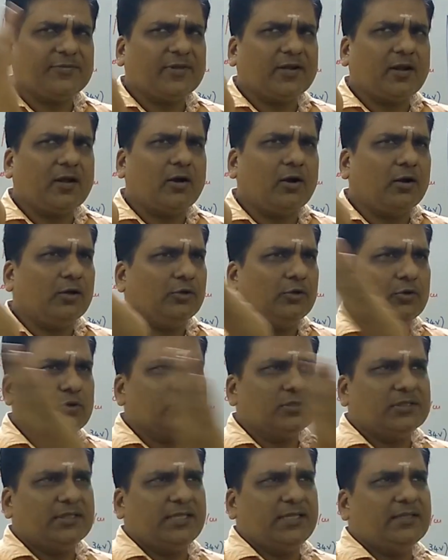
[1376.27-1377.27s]
For all
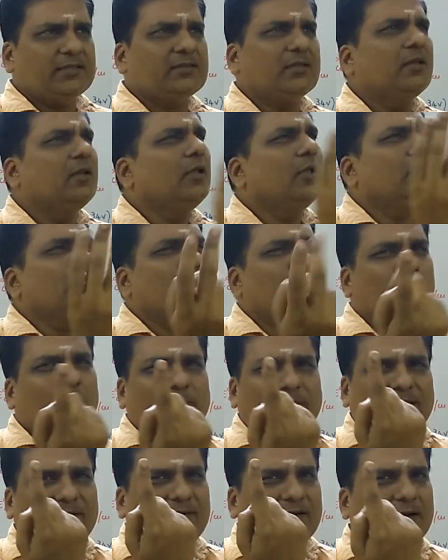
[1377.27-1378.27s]
those things, you
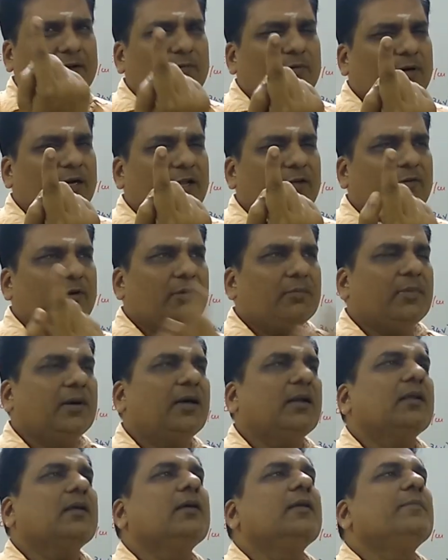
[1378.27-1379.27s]
will be awarded only 1
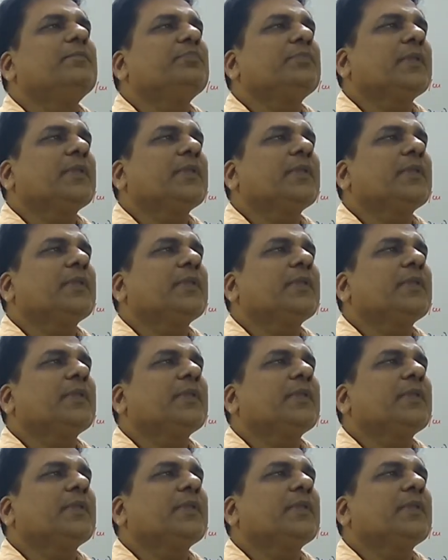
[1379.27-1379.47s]
mark.